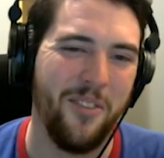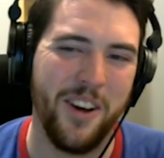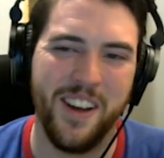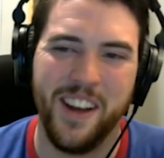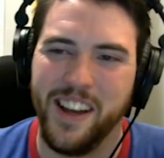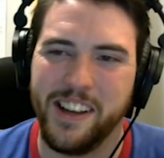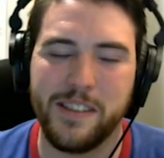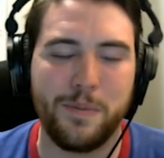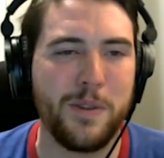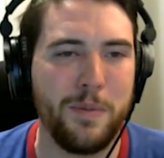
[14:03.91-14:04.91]
Well, you're
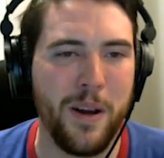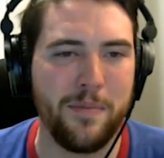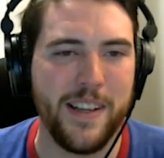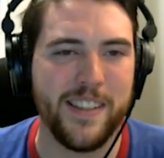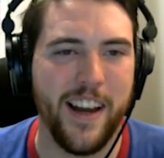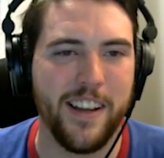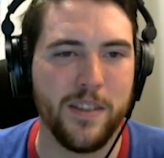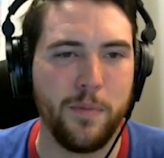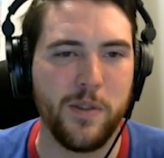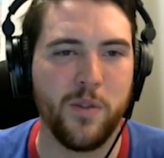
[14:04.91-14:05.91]
supposed to be on my side.
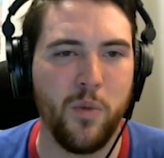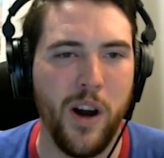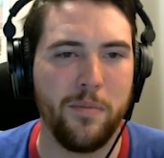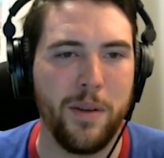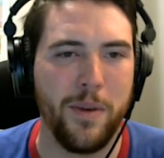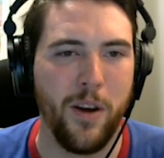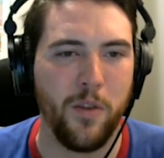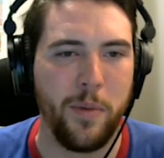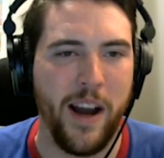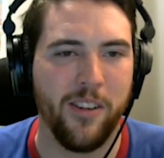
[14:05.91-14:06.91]
You're supposed to want me to be
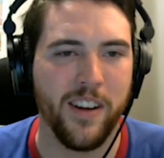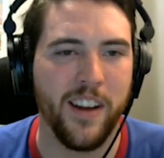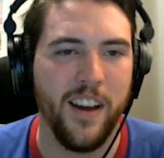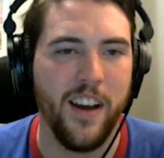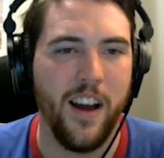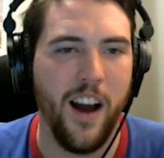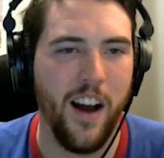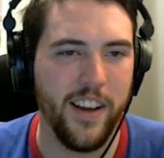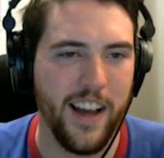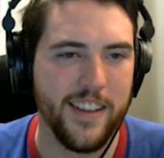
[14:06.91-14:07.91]
overpowered.
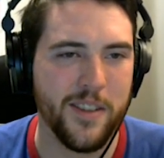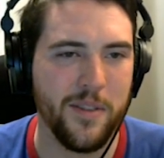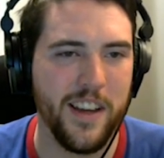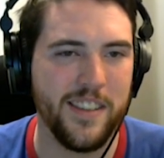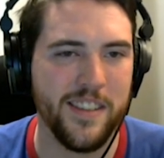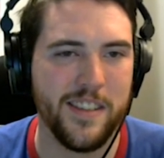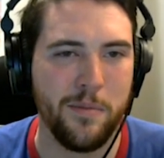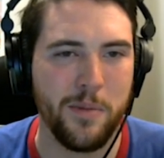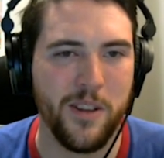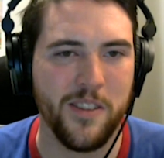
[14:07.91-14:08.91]
Yeah, so nice and
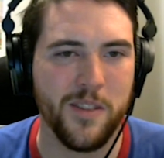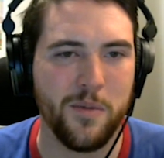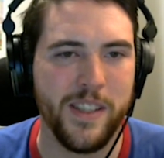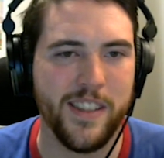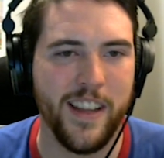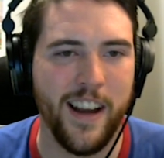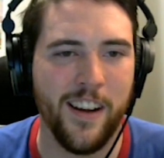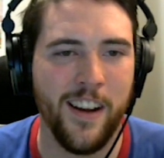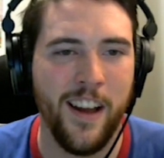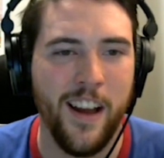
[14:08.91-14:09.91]
simple little switch
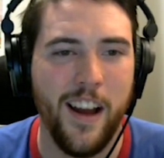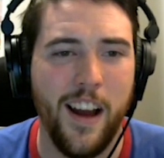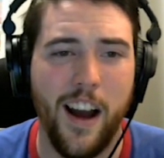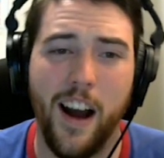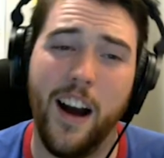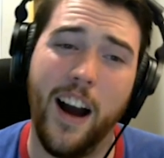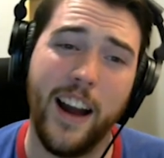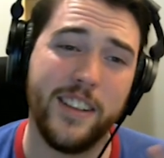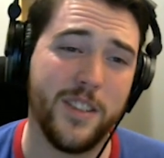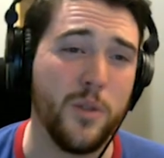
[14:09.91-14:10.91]
there.
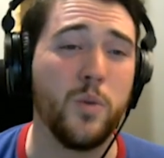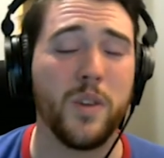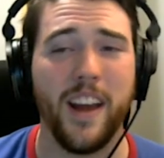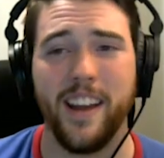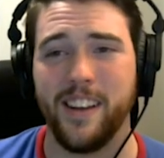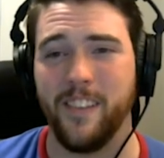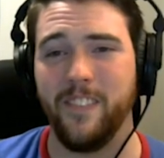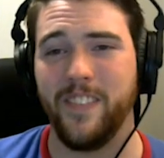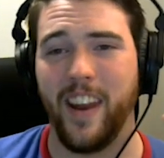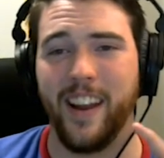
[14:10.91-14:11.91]
I do like
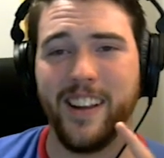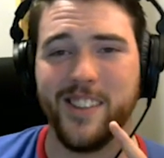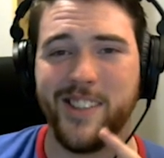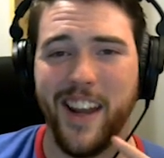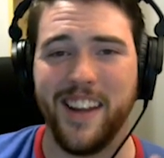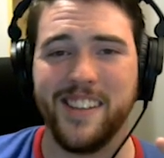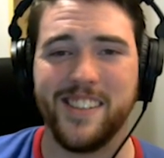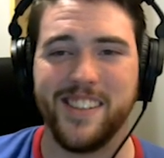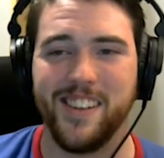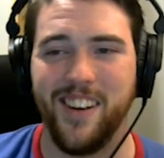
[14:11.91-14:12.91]
that I can
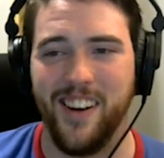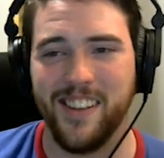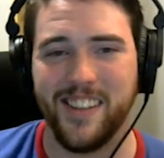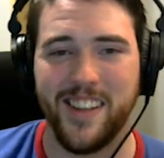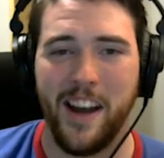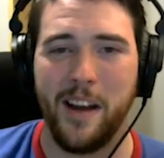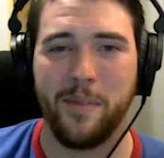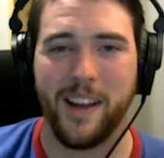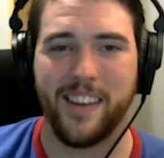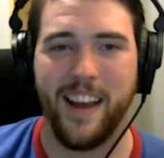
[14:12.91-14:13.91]
change on the dime
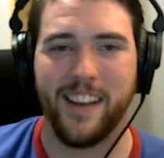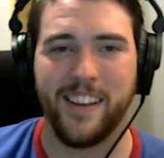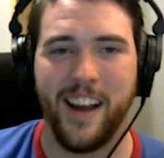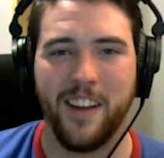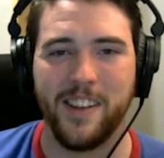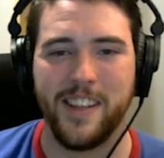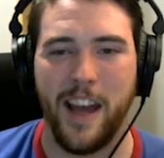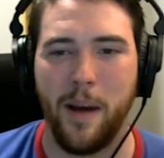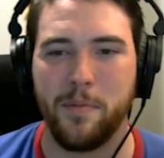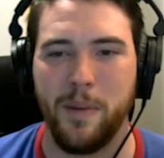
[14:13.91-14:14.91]
like that and kind of
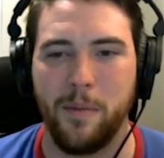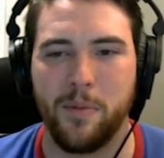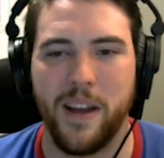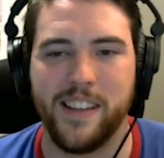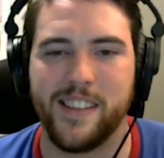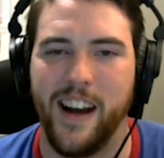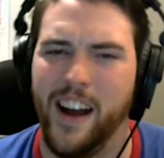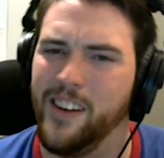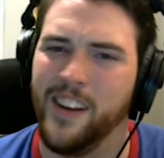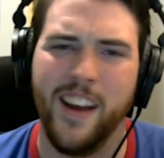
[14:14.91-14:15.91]
adapt my
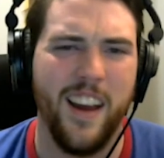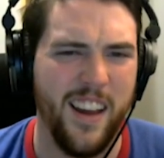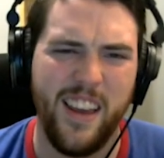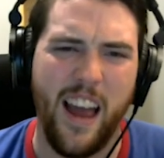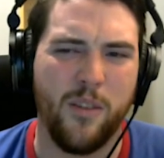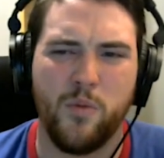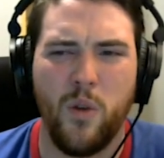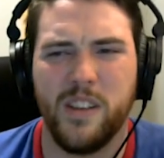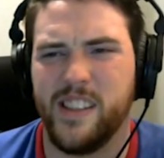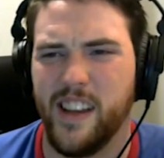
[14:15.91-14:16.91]
playstyle. Yeah,
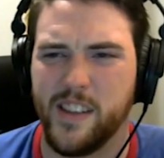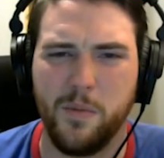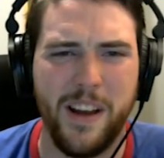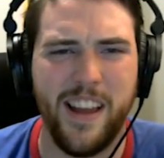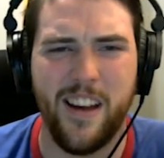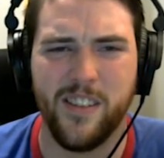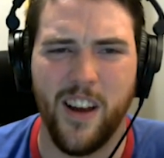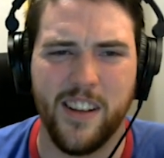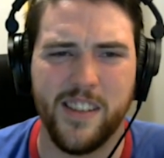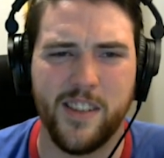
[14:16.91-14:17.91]
roll a 6. Why the hell
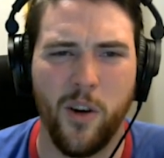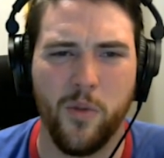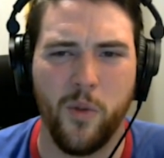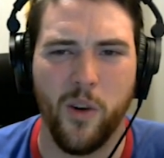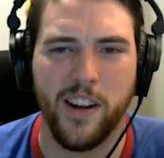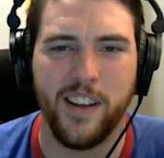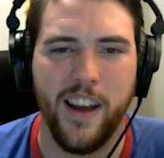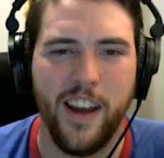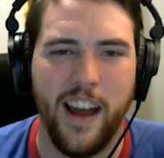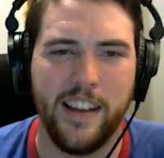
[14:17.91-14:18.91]
not? Just go for it.
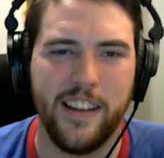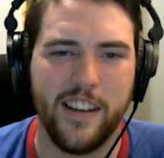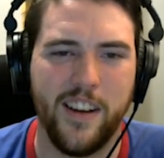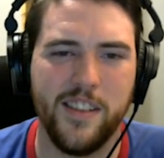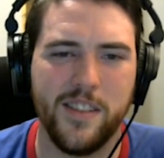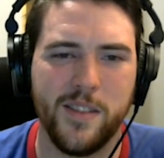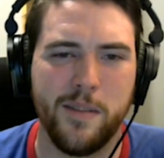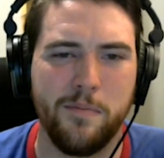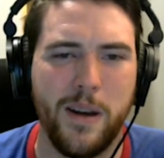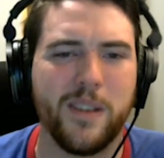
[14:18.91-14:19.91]
And then guzzle
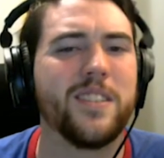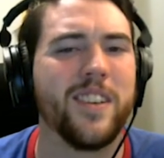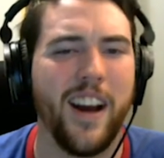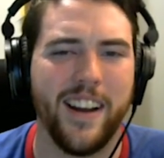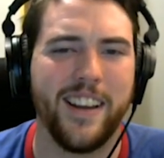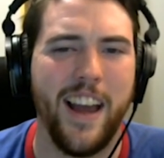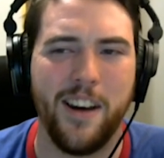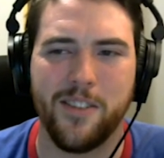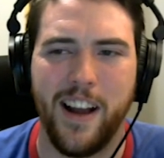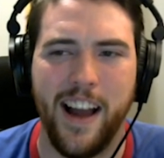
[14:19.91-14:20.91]
some milk to kind of
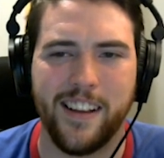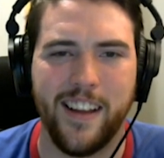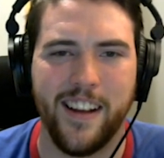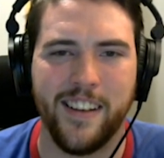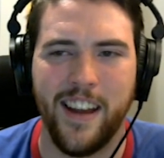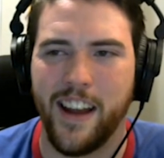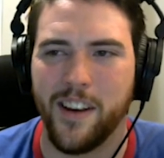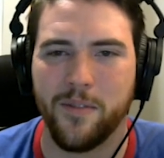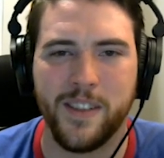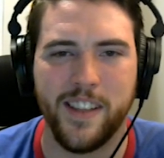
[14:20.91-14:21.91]
counteract that
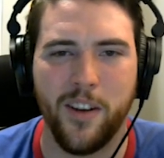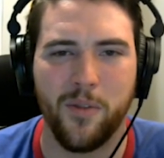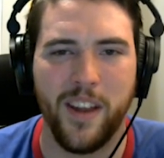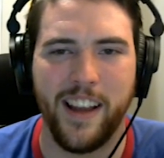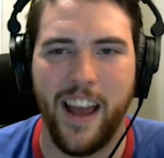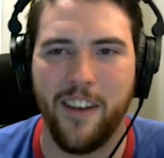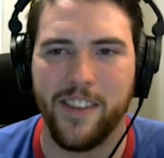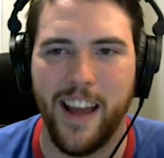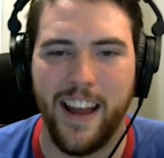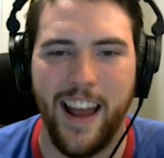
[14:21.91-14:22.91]
negative, because I don't like
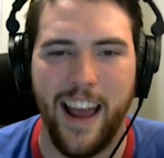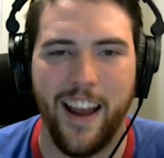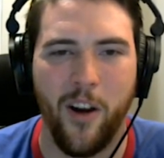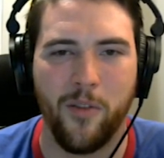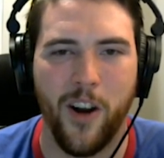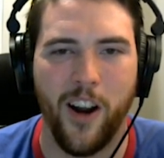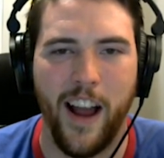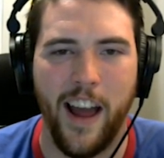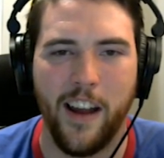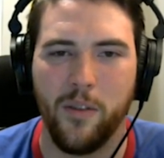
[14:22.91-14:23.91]
having that hanging over
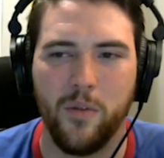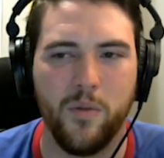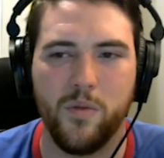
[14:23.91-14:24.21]
our head.